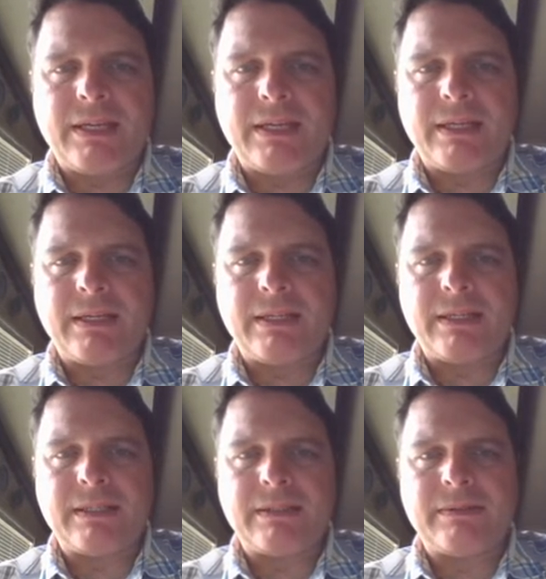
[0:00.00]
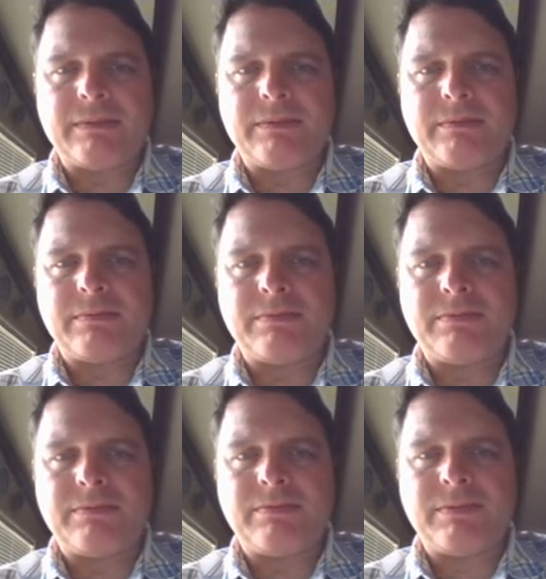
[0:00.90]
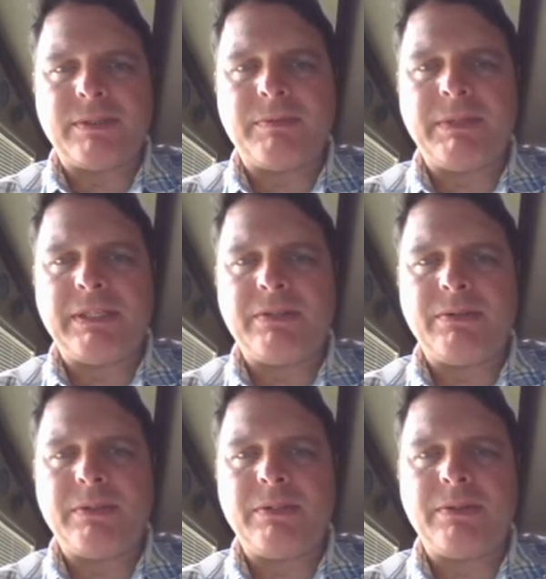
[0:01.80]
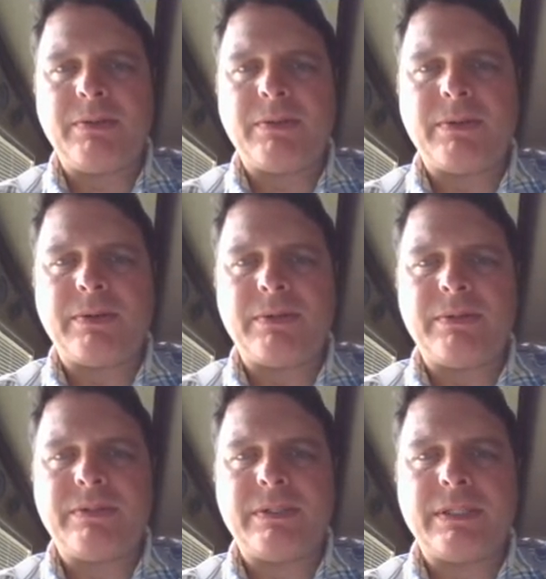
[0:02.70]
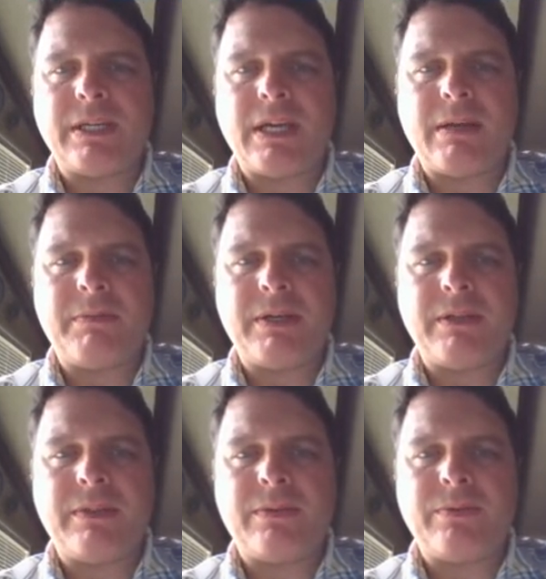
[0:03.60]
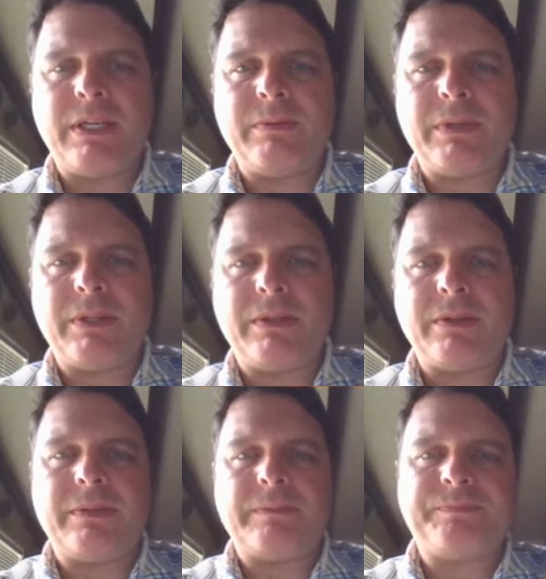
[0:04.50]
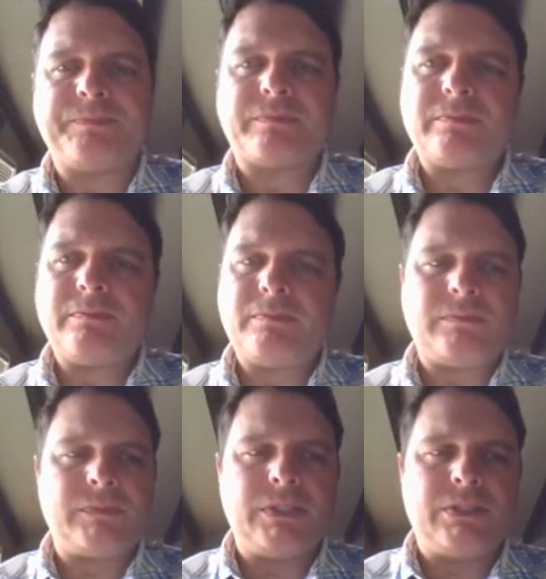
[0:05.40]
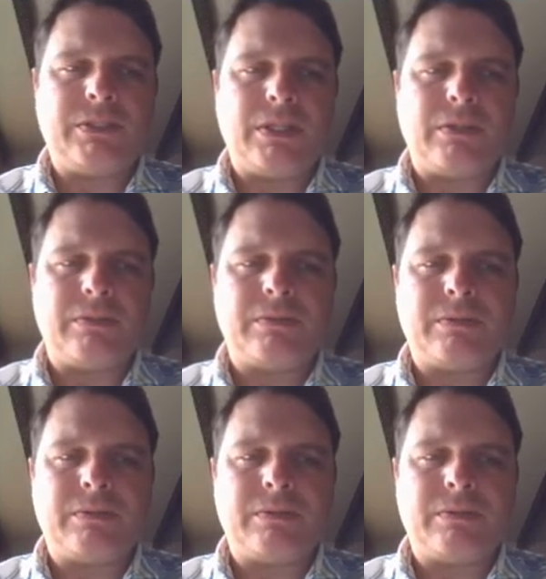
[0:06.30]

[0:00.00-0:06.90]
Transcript: it would be 2 2/3, comma 3 1/3. So